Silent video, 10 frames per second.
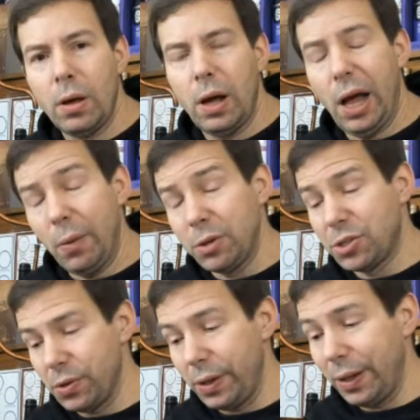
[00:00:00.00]
I would
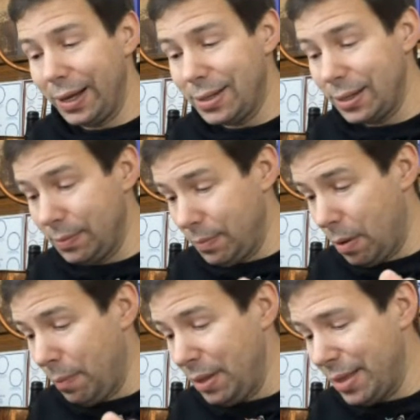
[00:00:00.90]
certainly like to
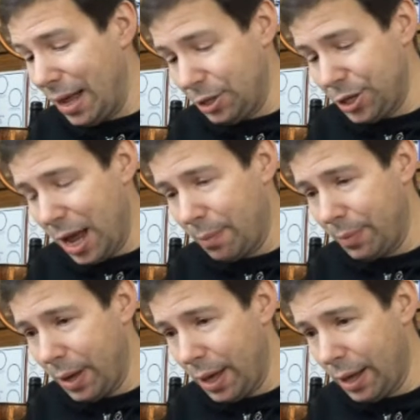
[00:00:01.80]
meet that chap
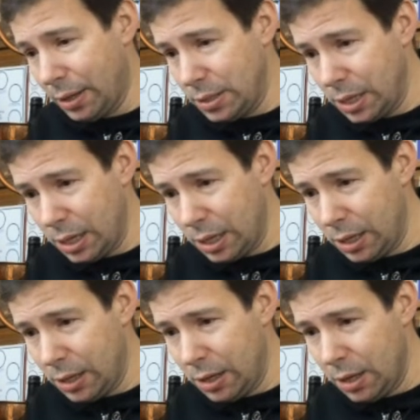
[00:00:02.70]
and
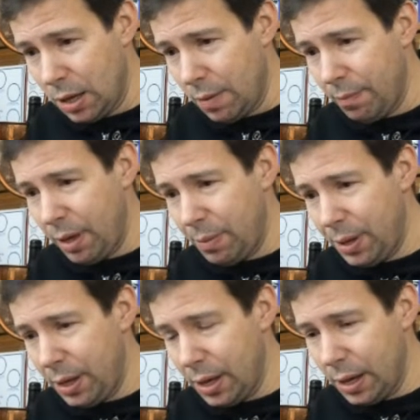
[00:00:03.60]

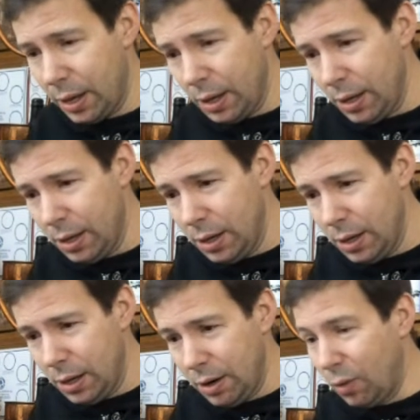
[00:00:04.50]
maybe
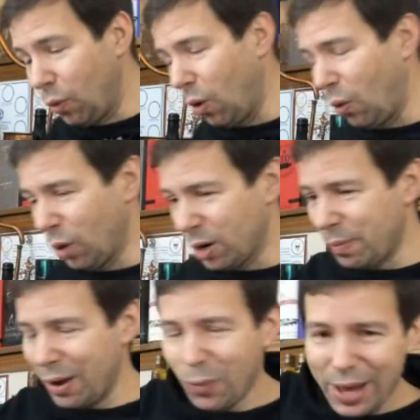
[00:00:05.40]
work
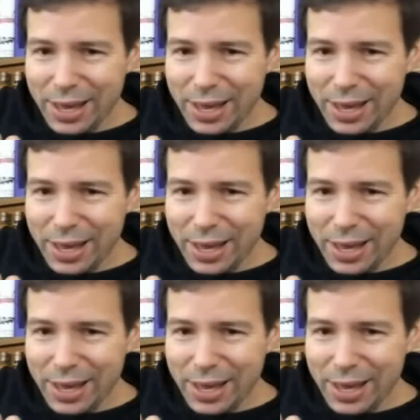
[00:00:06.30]
my way